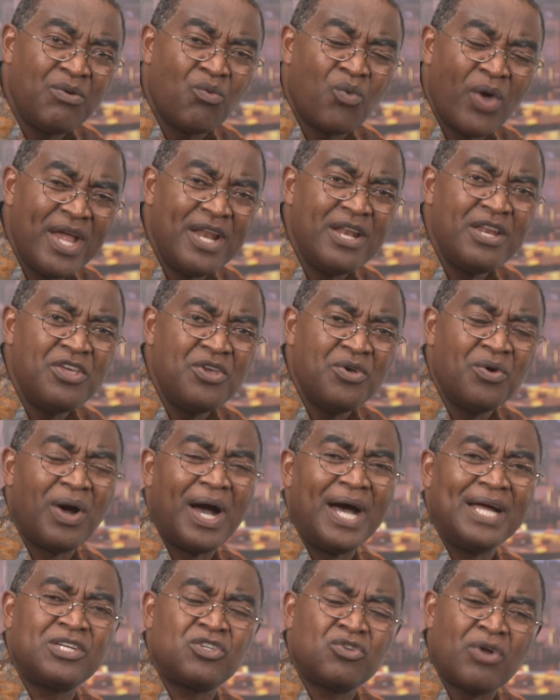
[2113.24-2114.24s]
when you
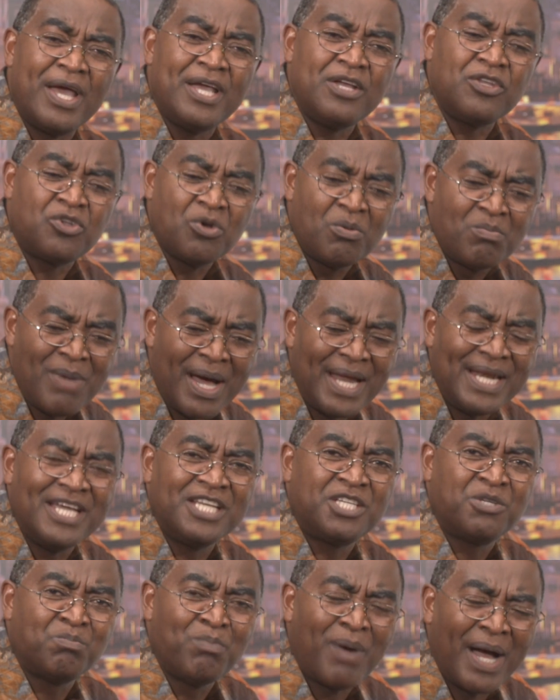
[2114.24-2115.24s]
are trying to
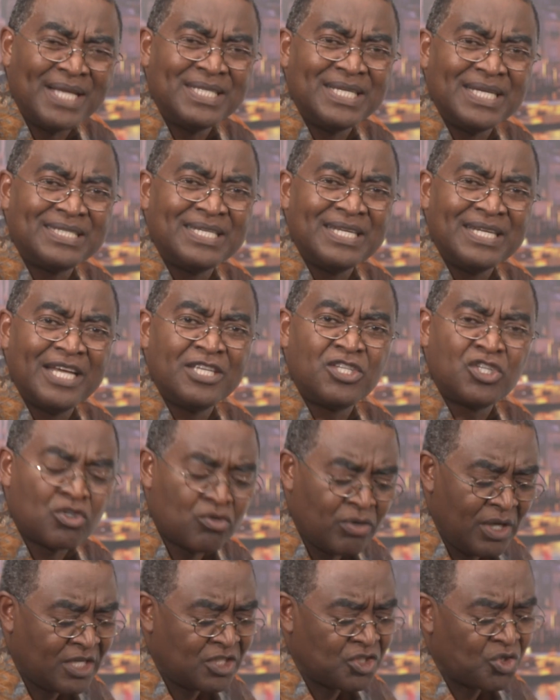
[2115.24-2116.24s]
manage budget in a
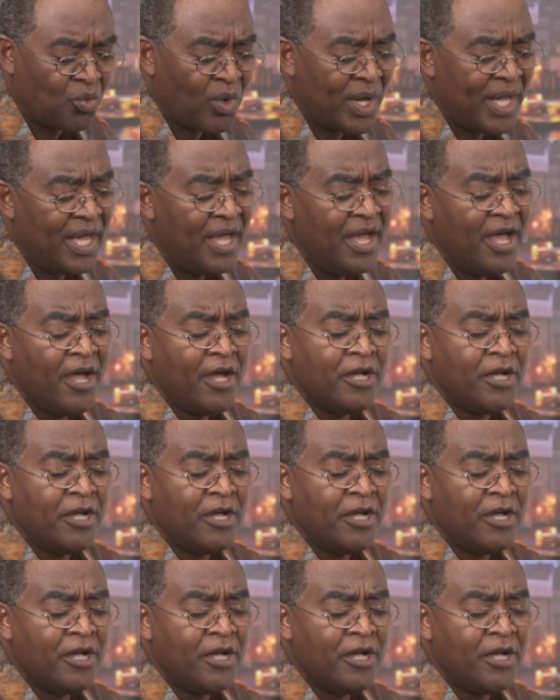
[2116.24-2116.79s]
strict way,